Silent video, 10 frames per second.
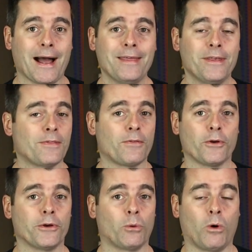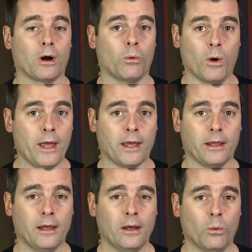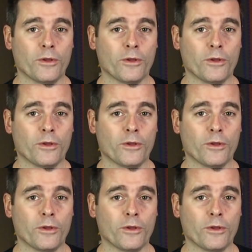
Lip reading: I think that they're going to walk away